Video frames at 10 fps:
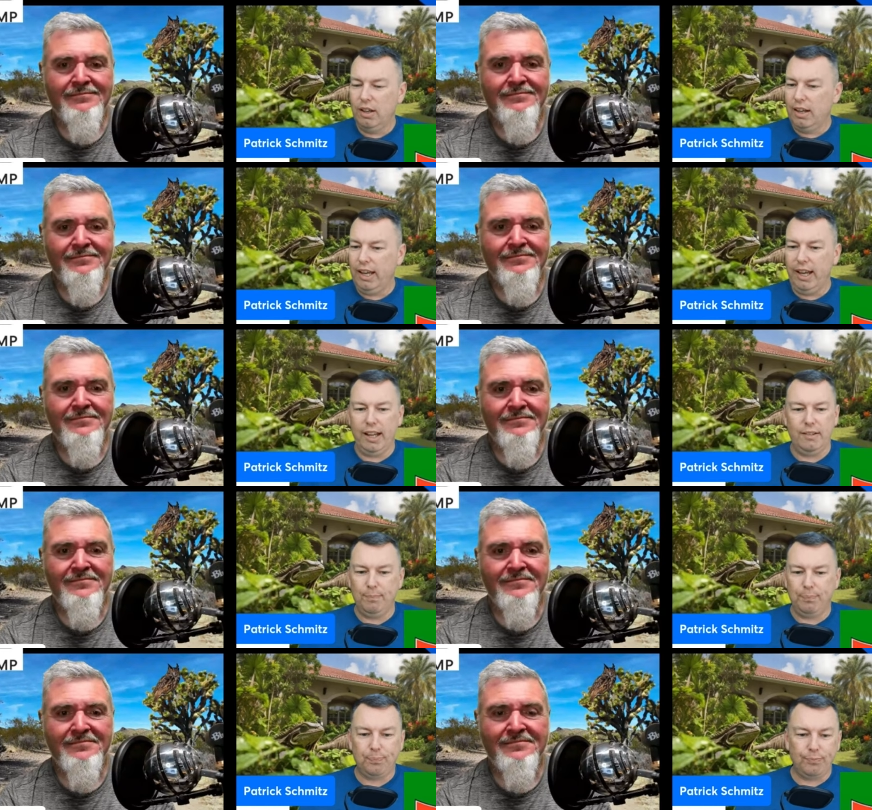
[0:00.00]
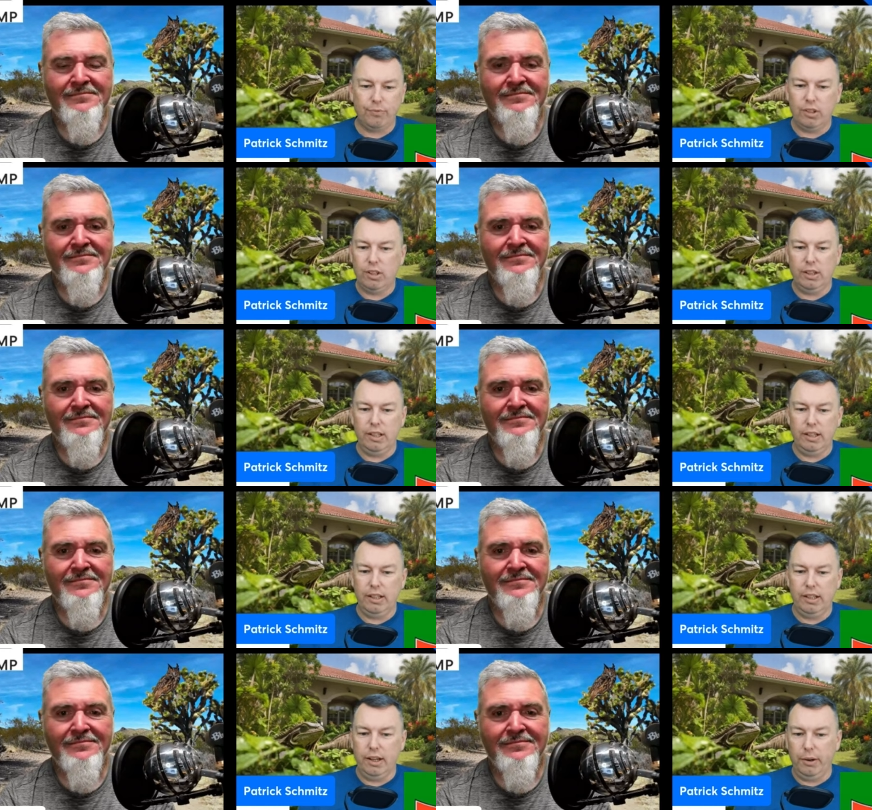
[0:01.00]
Speaker 1: And,
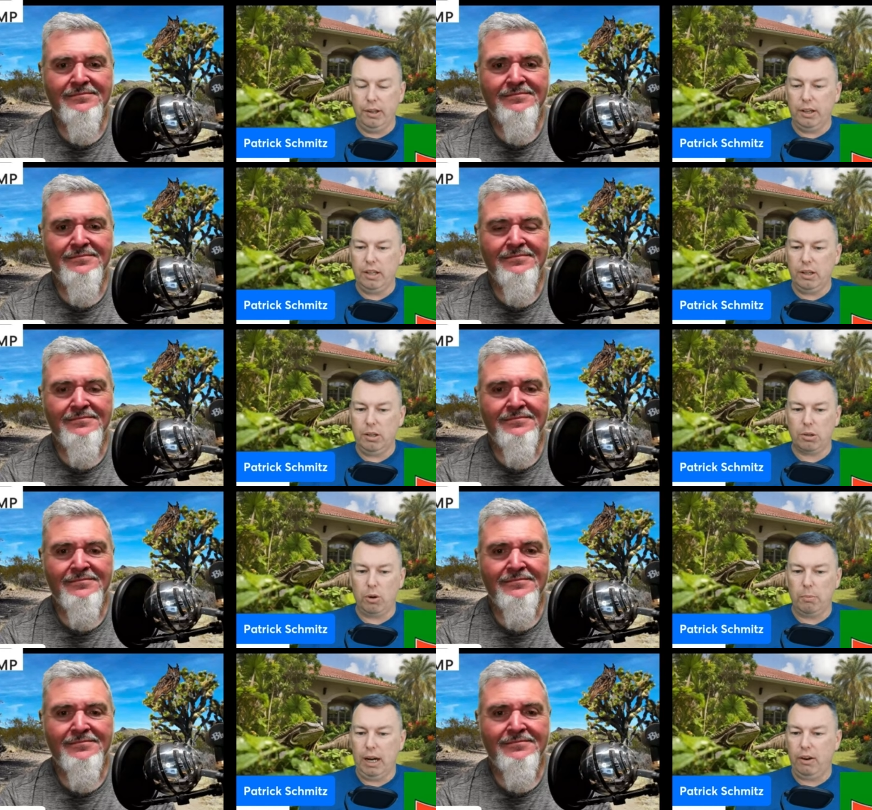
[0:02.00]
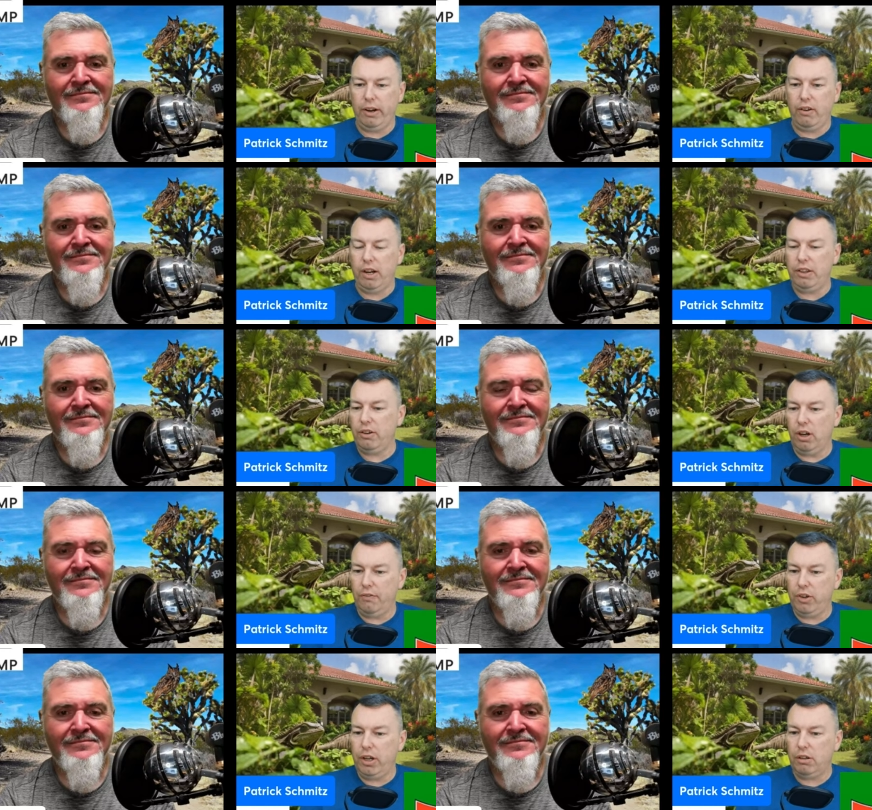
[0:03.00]
you know, it, you throw a moderator on there and
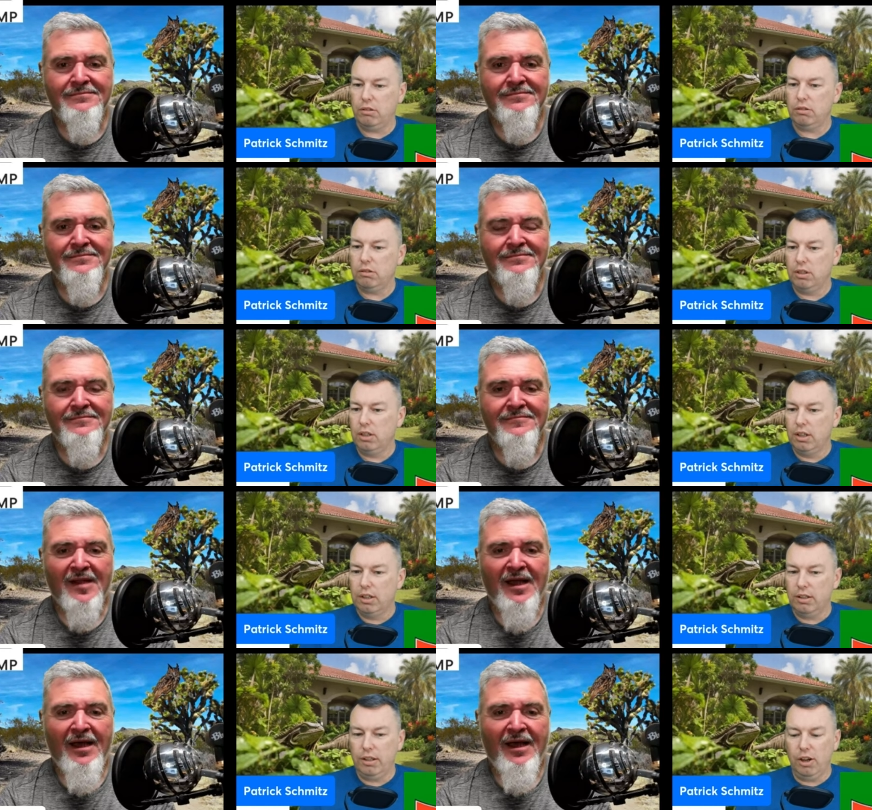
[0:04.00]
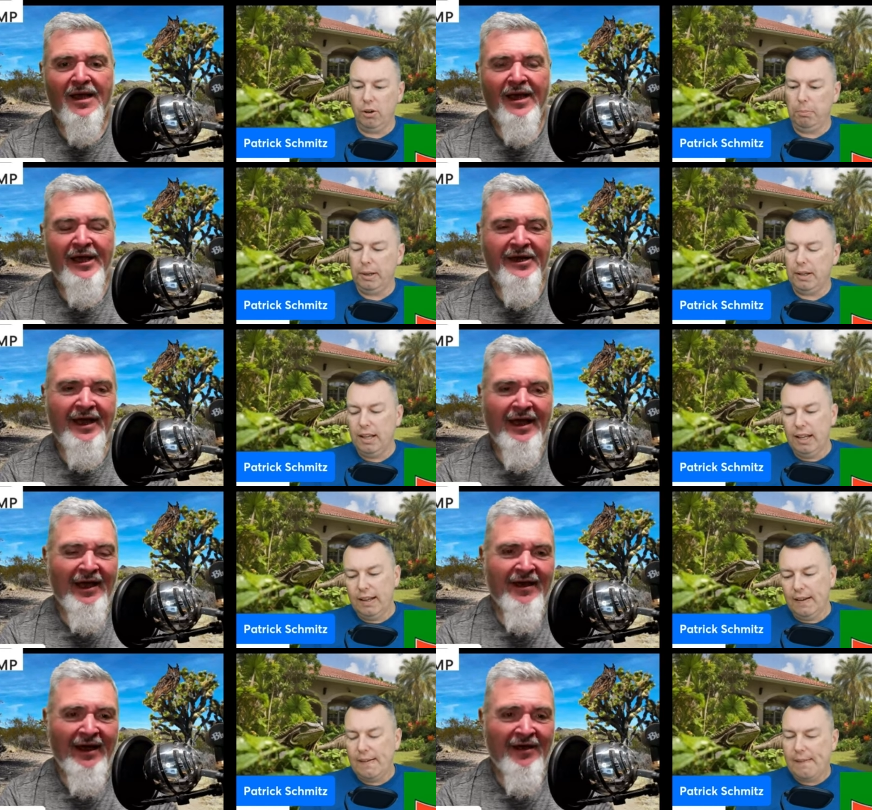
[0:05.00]
off you go. You know, and but,
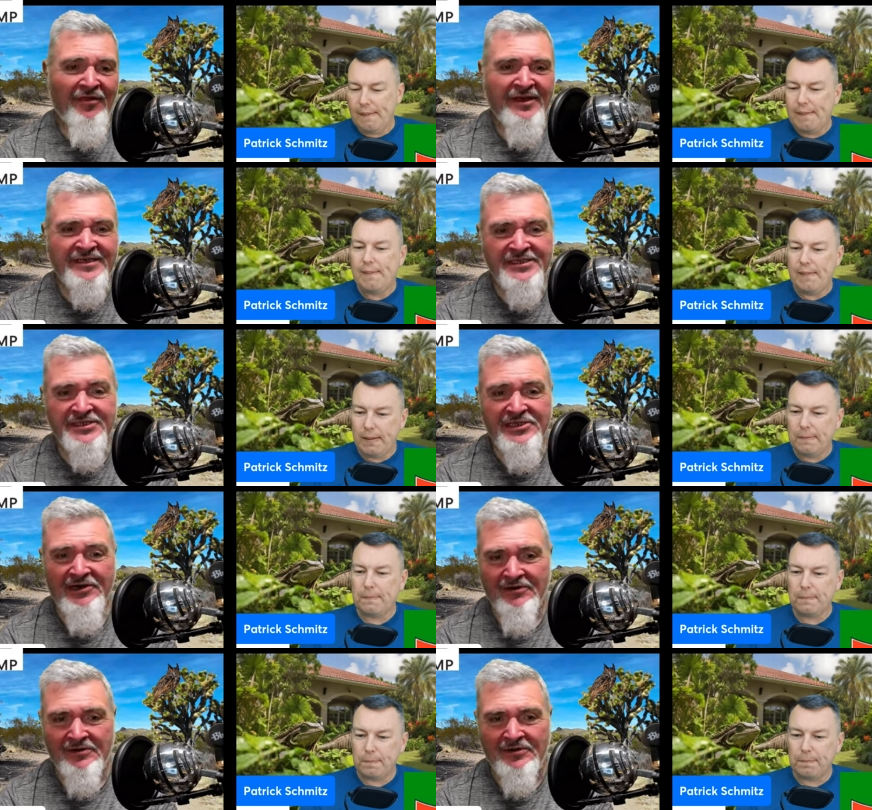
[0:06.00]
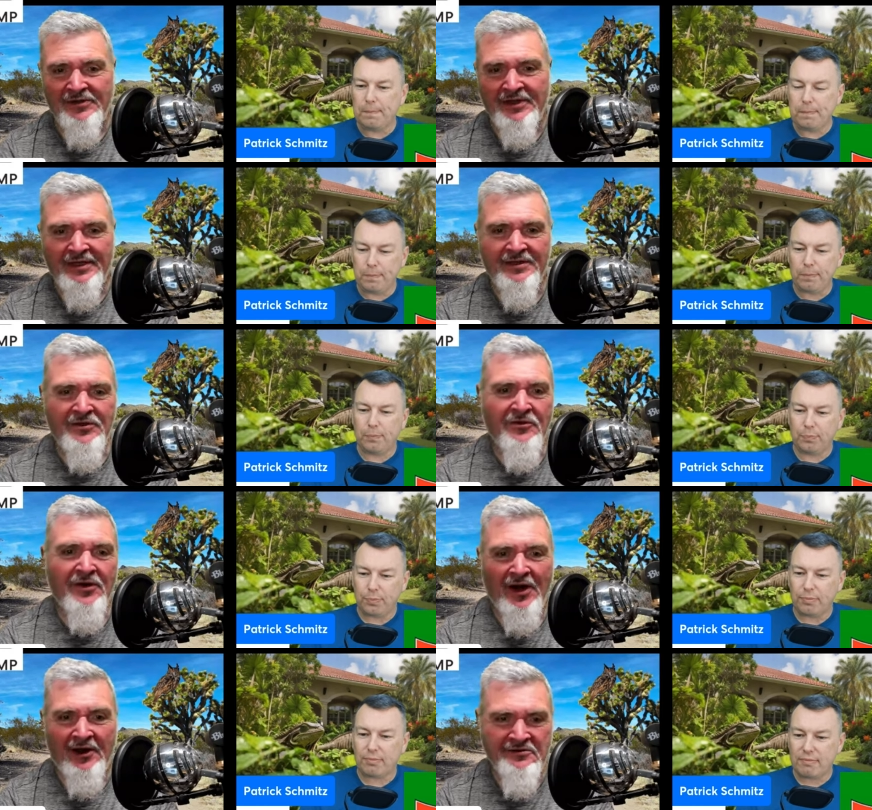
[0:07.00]
Speaker 2: I, I think it's hysterical that
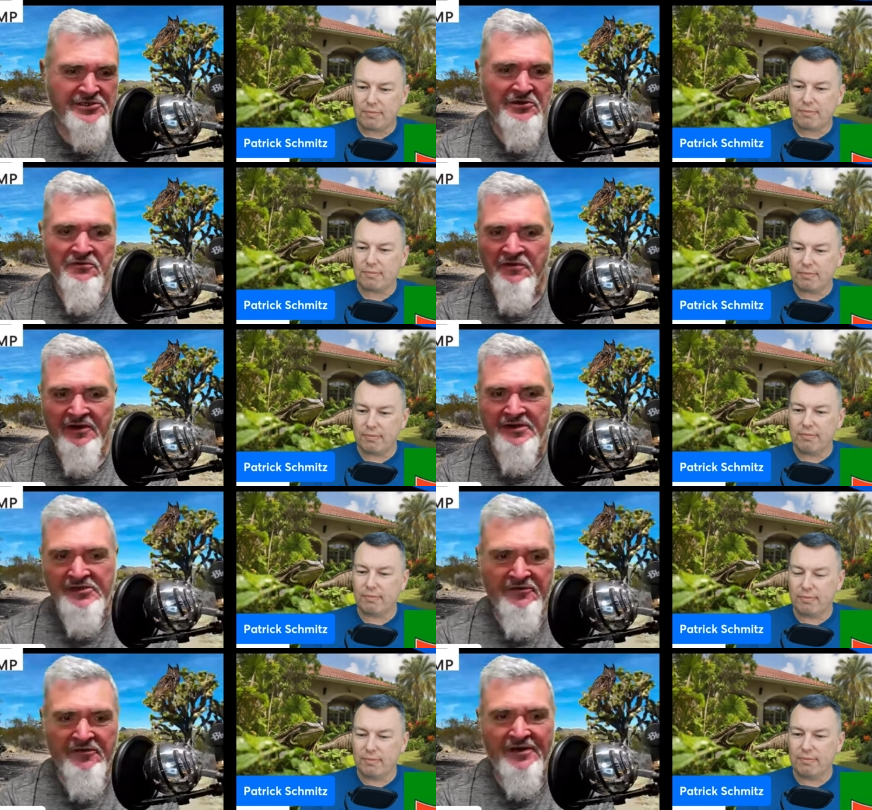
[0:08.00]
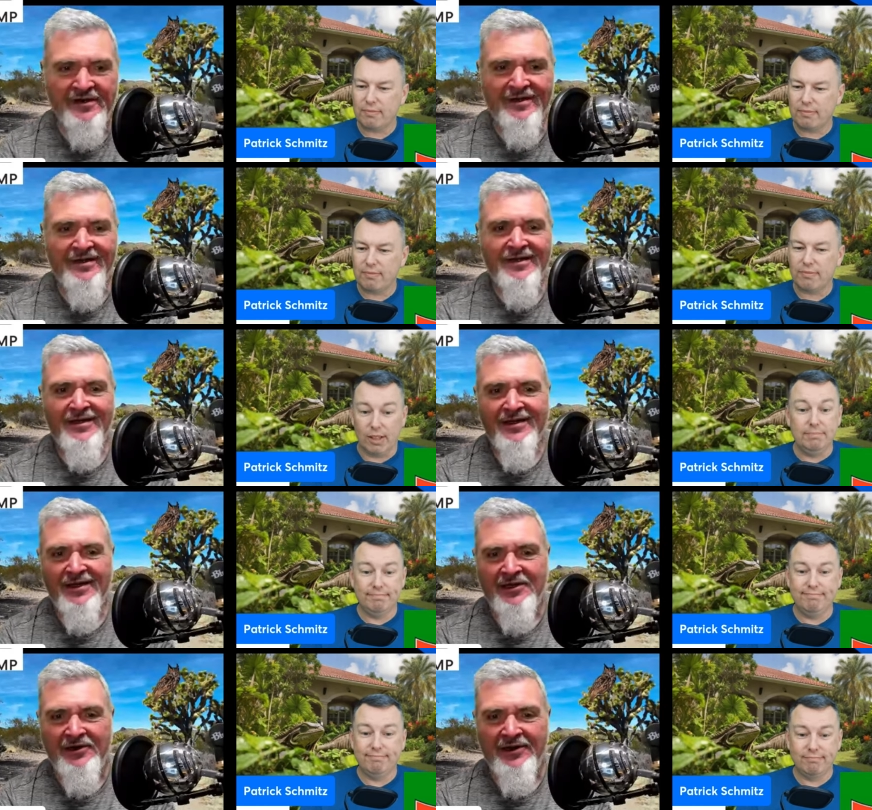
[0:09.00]
you and I are so very different
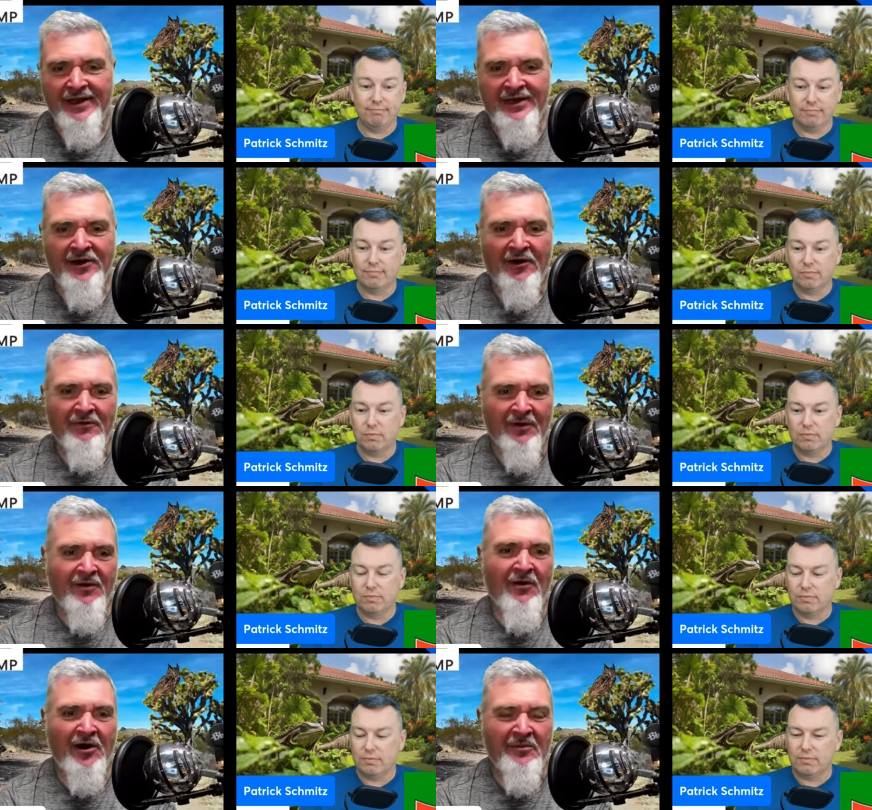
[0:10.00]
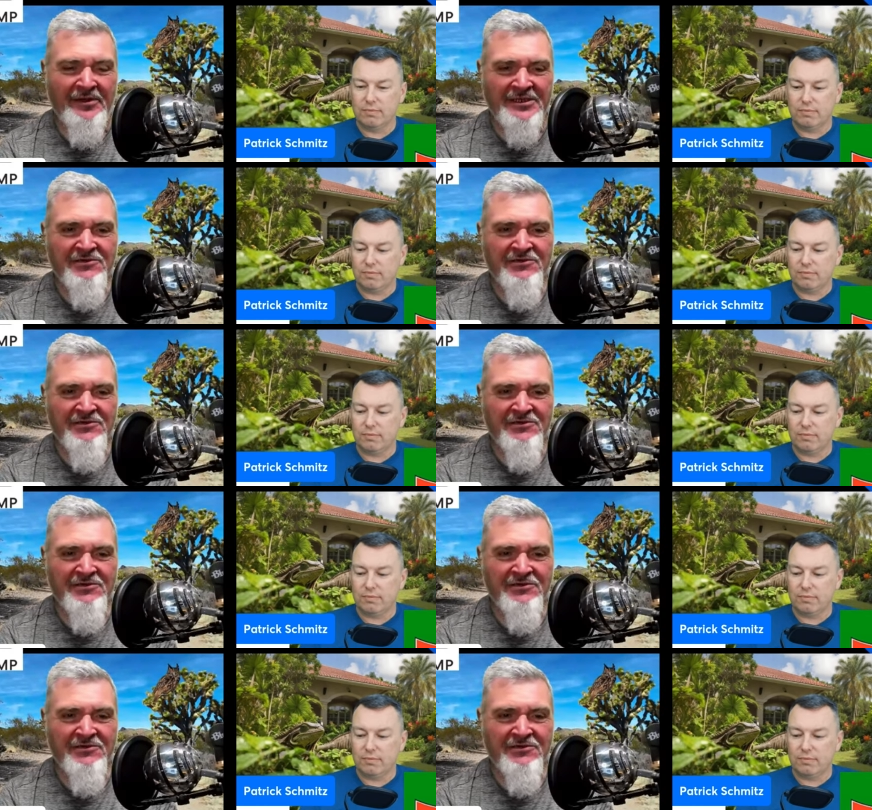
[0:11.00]
mm-hmm. in, in our requirements